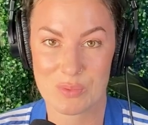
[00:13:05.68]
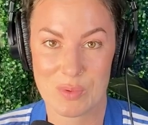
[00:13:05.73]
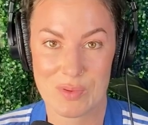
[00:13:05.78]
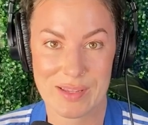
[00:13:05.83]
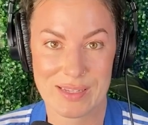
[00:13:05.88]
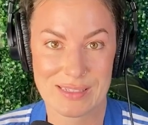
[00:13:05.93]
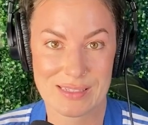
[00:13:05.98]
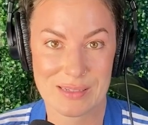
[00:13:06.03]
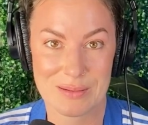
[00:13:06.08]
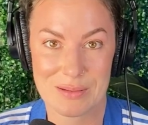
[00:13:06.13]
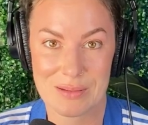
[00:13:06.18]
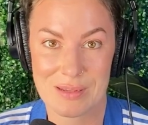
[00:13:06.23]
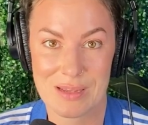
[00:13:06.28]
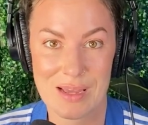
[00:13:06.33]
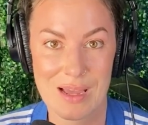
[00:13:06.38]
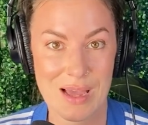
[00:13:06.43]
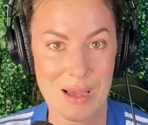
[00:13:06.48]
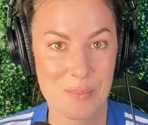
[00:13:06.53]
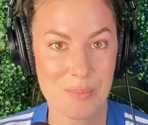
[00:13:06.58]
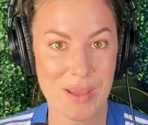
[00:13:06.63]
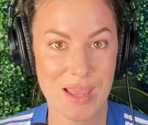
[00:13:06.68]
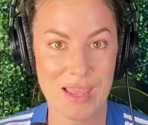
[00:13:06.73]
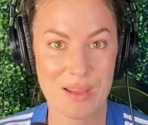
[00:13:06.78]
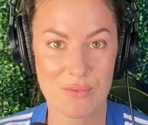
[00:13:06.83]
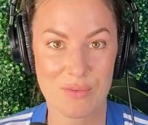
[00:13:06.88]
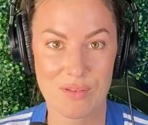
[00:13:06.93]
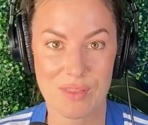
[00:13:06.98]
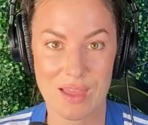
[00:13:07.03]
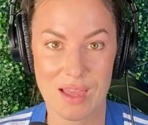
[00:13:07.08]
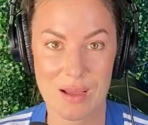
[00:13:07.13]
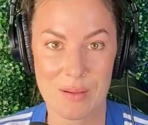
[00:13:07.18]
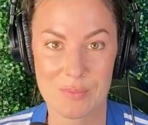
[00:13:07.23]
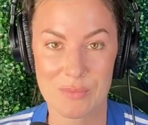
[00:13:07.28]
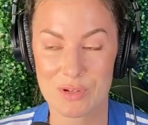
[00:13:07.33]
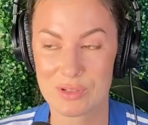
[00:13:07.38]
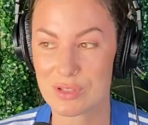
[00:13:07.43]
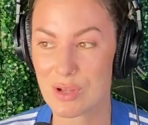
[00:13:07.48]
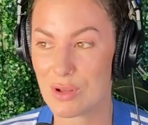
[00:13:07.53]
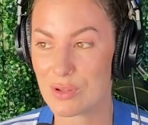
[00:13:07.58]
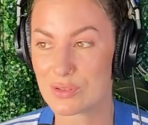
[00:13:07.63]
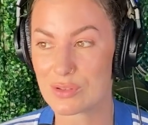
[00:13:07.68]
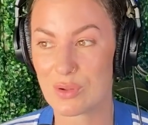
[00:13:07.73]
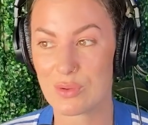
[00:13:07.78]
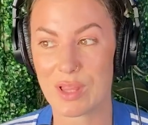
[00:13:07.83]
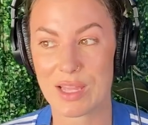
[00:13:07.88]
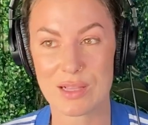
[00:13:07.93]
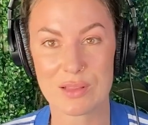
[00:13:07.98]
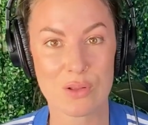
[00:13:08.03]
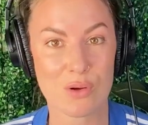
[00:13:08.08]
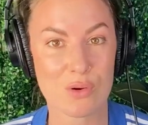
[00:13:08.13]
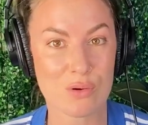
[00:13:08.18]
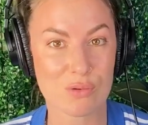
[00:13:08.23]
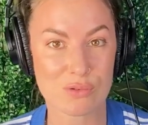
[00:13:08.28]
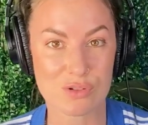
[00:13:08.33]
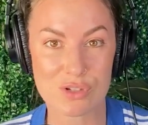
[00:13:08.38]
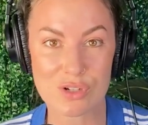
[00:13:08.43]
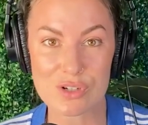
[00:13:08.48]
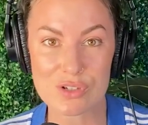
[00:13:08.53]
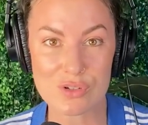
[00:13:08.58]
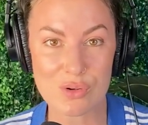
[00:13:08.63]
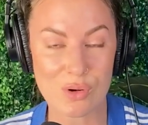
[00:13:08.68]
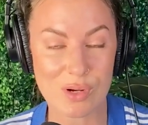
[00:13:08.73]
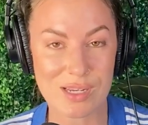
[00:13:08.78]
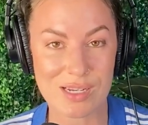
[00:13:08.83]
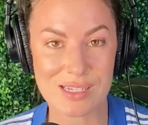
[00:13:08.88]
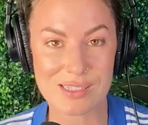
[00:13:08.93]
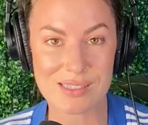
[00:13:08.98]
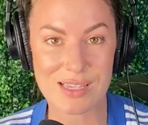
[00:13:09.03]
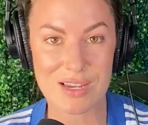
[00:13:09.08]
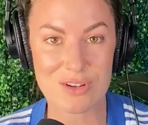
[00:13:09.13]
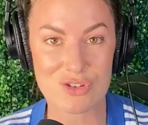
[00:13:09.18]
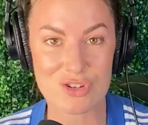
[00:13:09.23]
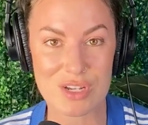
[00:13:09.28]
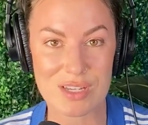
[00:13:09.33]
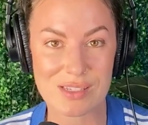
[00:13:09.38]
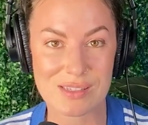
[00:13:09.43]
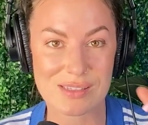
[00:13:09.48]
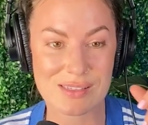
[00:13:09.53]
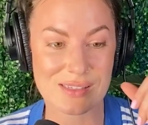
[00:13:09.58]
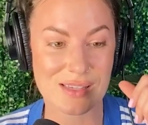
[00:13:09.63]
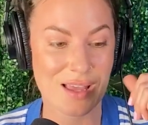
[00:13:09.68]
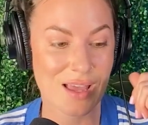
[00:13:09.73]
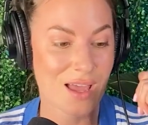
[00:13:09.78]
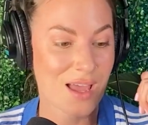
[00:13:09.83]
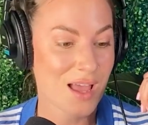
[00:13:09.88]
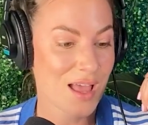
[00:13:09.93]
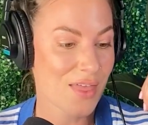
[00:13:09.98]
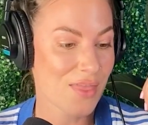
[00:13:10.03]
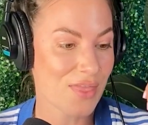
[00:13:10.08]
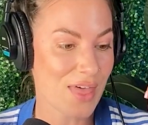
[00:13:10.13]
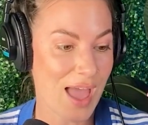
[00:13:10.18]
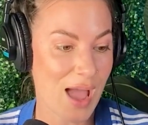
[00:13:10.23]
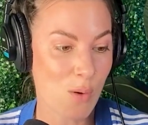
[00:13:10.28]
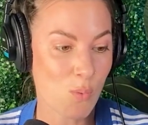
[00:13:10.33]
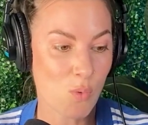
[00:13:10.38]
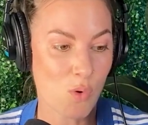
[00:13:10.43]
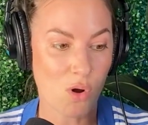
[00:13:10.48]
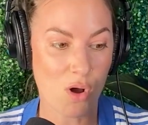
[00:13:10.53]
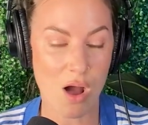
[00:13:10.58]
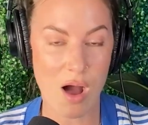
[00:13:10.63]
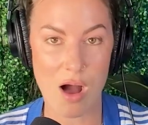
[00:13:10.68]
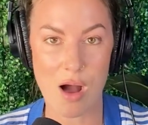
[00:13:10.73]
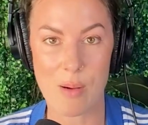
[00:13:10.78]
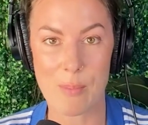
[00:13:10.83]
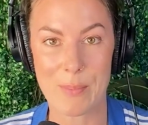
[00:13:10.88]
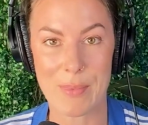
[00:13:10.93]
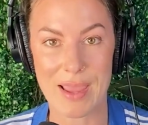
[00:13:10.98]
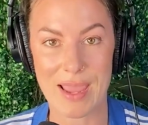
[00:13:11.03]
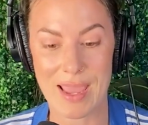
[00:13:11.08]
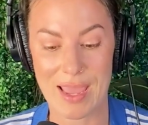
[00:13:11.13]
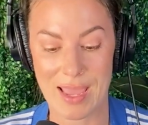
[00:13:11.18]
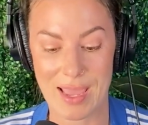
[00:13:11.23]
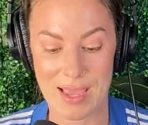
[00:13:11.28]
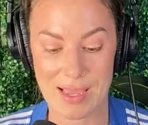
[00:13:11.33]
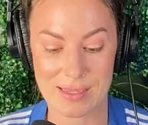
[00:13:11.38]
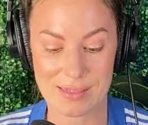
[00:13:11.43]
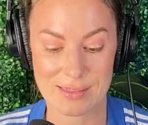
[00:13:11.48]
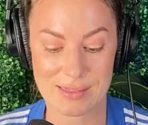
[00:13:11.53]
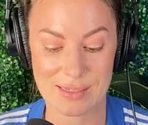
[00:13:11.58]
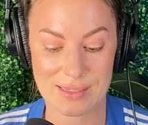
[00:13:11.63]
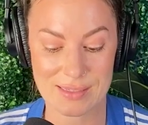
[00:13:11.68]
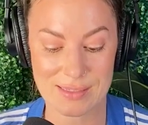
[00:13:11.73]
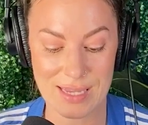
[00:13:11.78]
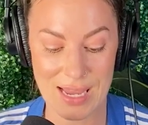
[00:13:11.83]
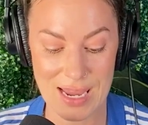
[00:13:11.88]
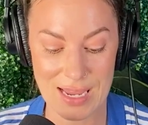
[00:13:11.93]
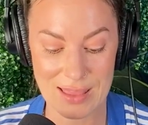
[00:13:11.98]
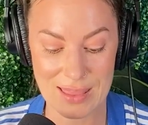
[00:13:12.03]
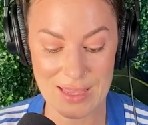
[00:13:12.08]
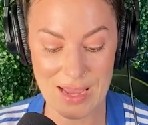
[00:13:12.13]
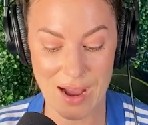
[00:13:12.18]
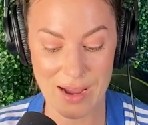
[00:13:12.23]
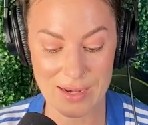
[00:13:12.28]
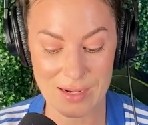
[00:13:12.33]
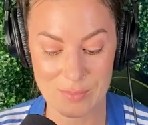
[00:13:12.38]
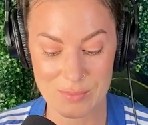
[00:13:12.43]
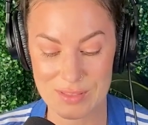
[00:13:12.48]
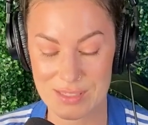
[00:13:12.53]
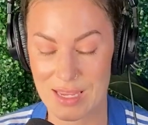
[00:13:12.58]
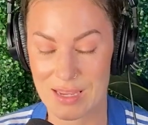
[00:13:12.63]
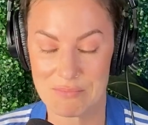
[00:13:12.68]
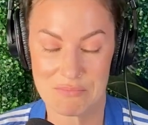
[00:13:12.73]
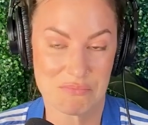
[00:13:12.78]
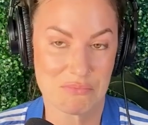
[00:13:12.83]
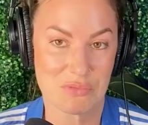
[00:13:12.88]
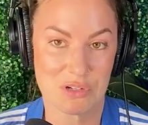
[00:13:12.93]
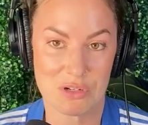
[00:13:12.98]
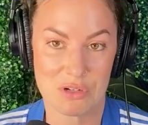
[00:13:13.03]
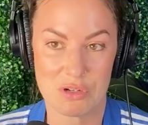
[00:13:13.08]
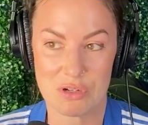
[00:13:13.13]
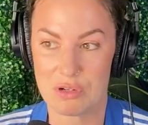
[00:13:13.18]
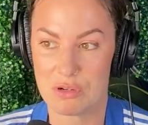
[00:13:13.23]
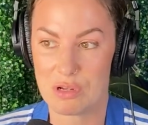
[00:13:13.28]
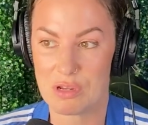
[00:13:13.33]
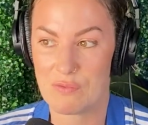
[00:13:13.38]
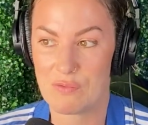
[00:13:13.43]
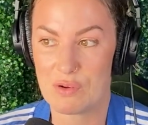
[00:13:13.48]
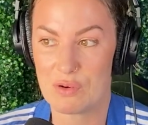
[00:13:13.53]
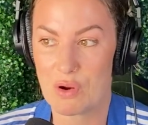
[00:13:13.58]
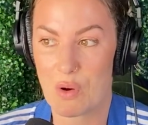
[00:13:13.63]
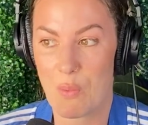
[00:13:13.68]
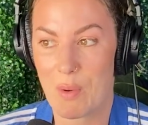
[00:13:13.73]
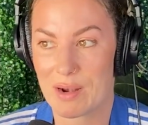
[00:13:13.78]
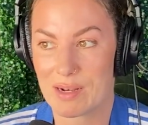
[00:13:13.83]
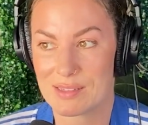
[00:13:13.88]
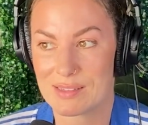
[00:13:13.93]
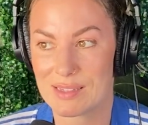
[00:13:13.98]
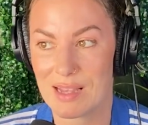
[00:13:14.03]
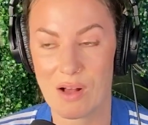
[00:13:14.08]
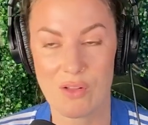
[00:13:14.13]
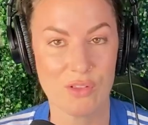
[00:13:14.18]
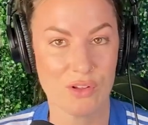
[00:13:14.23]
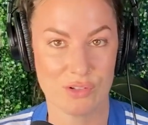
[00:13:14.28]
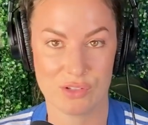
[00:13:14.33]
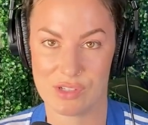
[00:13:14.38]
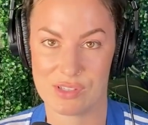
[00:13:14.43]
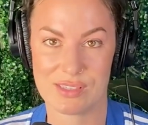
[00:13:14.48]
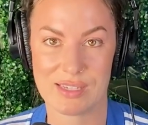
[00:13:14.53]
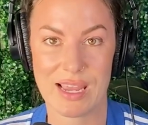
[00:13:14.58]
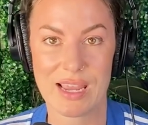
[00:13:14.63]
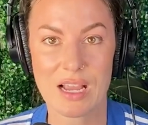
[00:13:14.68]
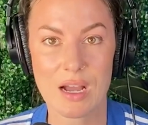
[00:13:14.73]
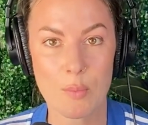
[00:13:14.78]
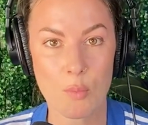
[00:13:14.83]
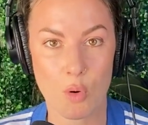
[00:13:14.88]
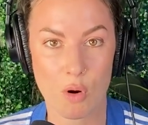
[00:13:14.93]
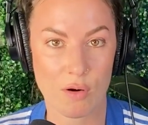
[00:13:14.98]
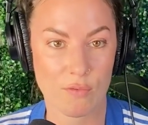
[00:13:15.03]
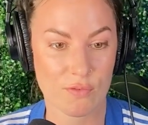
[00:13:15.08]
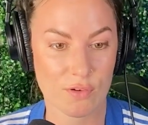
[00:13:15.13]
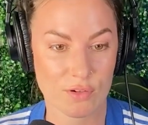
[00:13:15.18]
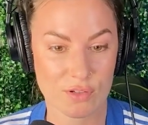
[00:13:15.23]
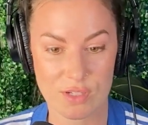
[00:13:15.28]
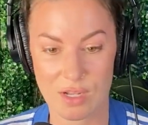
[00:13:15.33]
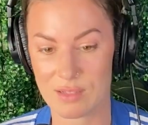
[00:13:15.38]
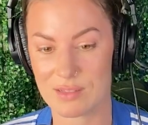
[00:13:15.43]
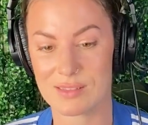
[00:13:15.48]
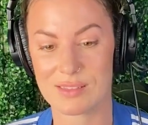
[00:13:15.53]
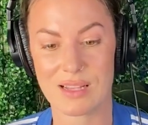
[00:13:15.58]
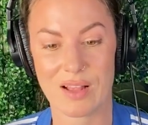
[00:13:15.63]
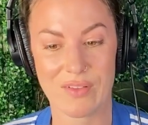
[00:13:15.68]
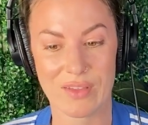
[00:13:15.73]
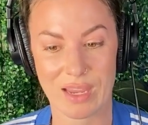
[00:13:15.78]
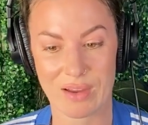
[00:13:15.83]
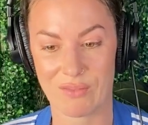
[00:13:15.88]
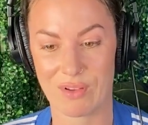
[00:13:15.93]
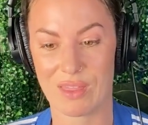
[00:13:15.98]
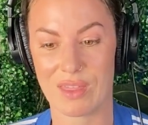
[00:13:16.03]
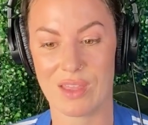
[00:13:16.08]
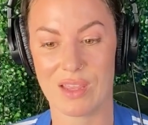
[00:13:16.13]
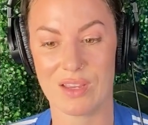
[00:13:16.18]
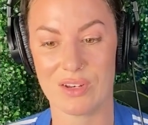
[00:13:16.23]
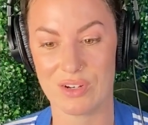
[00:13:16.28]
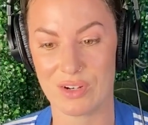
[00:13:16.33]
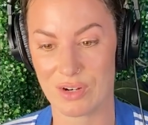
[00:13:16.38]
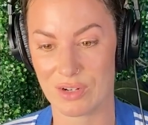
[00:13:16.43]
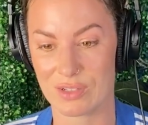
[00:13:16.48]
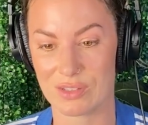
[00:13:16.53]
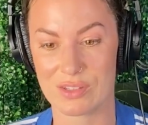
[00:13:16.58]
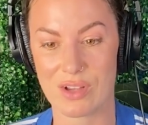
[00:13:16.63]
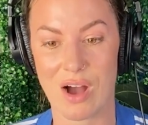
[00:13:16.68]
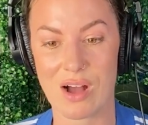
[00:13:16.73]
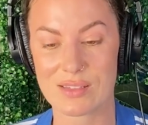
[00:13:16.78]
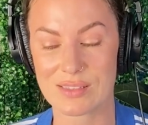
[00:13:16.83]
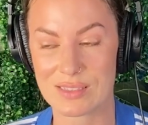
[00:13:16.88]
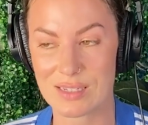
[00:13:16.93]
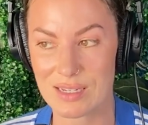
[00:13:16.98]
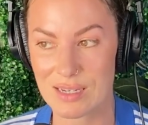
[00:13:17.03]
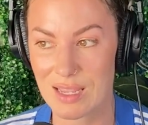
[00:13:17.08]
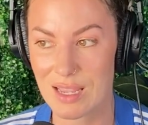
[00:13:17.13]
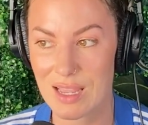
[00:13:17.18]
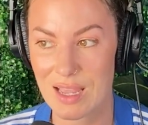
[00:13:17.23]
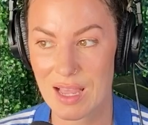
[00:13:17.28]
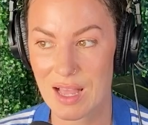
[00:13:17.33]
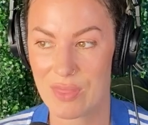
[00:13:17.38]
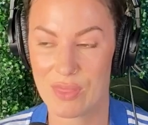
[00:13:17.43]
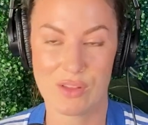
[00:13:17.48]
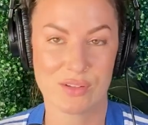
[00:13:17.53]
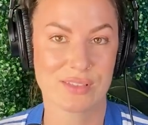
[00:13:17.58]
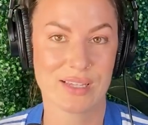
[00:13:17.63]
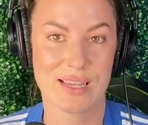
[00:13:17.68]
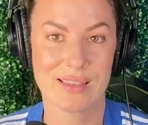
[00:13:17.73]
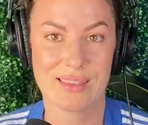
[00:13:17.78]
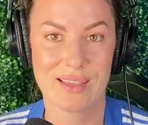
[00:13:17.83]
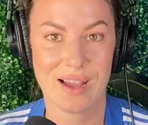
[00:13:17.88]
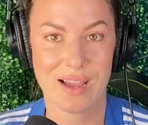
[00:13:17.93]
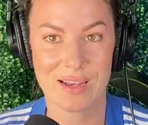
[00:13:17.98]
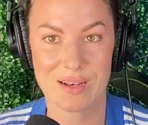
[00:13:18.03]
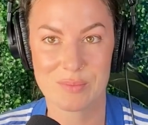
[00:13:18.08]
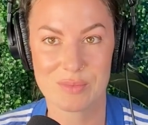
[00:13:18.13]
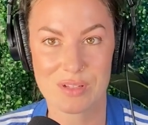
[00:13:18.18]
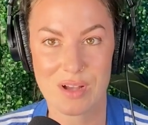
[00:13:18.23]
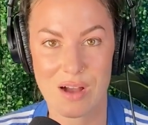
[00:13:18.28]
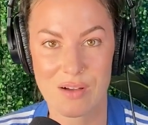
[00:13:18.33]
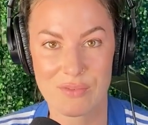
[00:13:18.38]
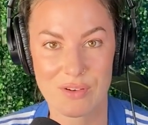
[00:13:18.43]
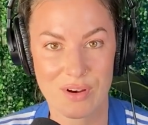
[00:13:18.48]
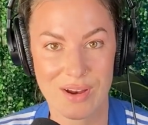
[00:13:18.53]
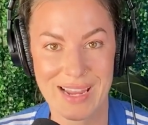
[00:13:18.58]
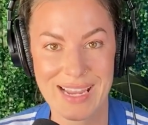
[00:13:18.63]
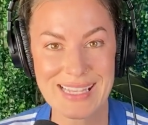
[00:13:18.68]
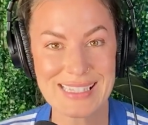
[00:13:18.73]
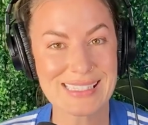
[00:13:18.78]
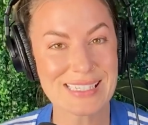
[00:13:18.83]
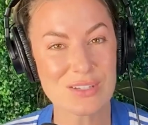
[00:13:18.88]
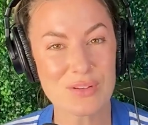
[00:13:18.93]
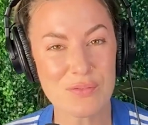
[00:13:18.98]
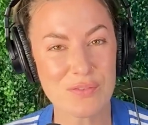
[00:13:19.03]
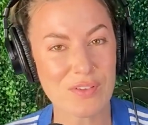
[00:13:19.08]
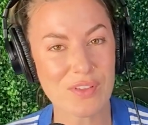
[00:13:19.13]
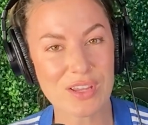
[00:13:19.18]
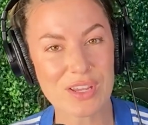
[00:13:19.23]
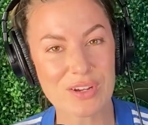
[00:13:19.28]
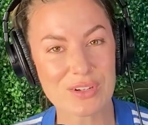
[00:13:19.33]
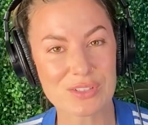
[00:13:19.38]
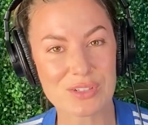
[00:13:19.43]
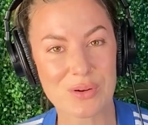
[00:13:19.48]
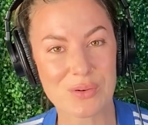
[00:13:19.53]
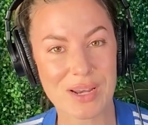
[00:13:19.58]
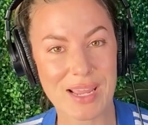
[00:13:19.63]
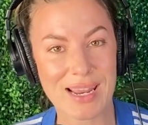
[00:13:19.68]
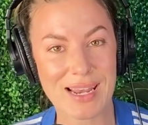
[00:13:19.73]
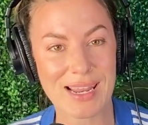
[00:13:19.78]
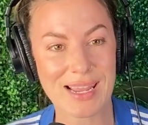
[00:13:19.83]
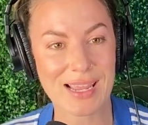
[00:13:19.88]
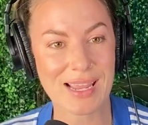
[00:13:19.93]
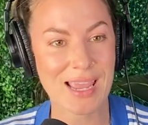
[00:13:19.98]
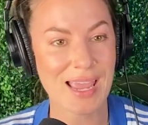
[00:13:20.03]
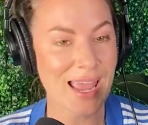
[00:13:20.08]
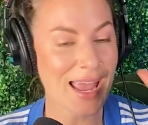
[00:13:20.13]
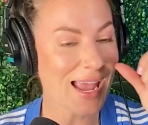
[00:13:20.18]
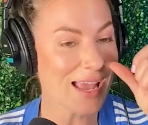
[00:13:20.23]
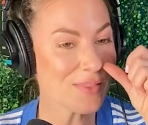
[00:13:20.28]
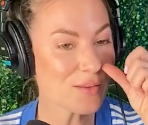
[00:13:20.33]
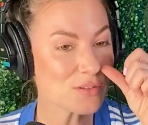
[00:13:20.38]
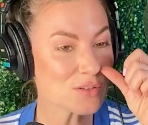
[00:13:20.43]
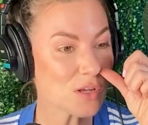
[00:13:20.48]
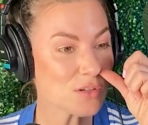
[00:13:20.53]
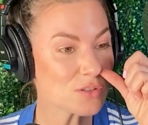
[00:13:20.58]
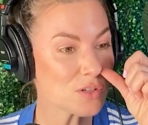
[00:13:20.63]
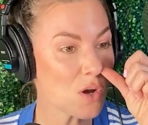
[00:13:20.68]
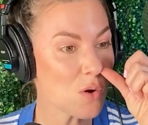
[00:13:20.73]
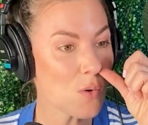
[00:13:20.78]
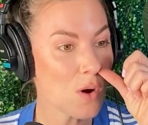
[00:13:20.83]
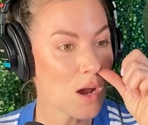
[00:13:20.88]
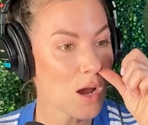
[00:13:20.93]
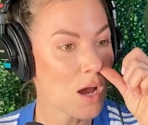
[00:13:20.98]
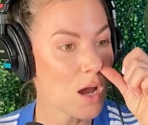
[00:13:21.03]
willing to pay for them. There's also like local church organizations that will come and take the items that if you don't want to sell, they'll just take them. Or if you're done selling everything and you're exhausted, they'll take the items off your hands and you feel like you're donating. And there's also,